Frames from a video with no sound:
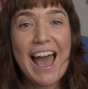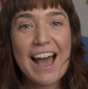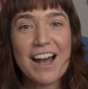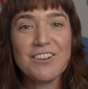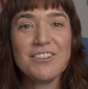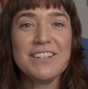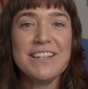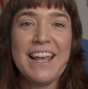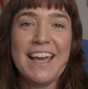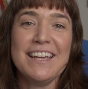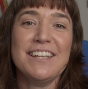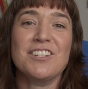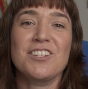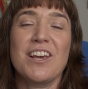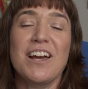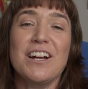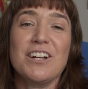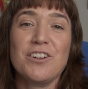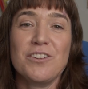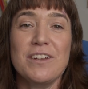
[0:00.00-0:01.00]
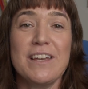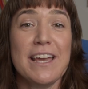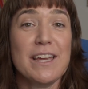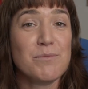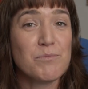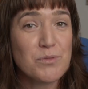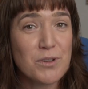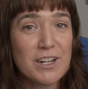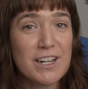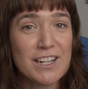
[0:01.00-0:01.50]
How can HR
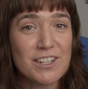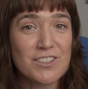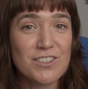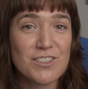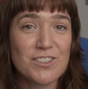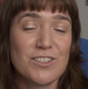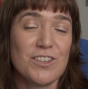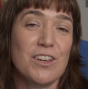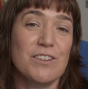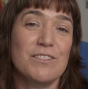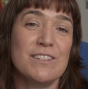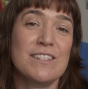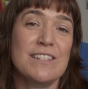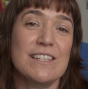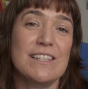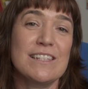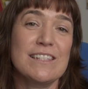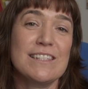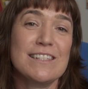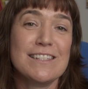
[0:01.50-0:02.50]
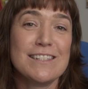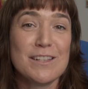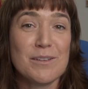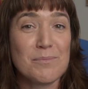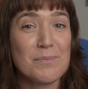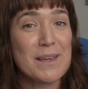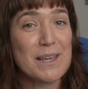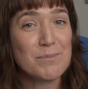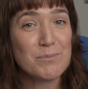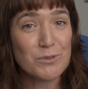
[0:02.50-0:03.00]
create products and services
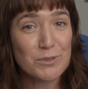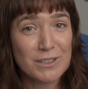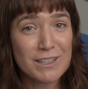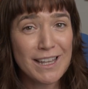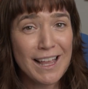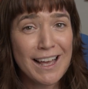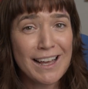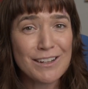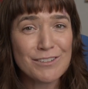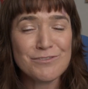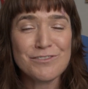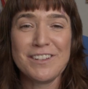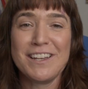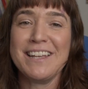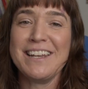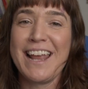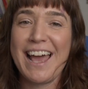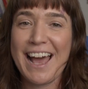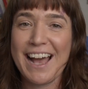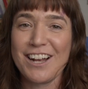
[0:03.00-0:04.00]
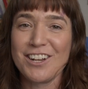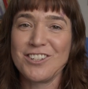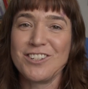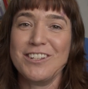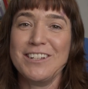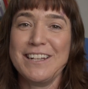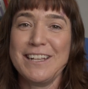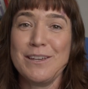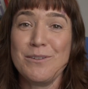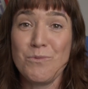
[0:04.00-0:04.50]
that people love and
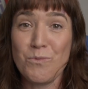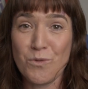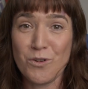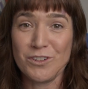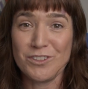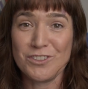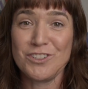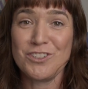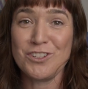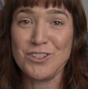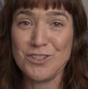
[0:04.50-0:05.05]
actually want to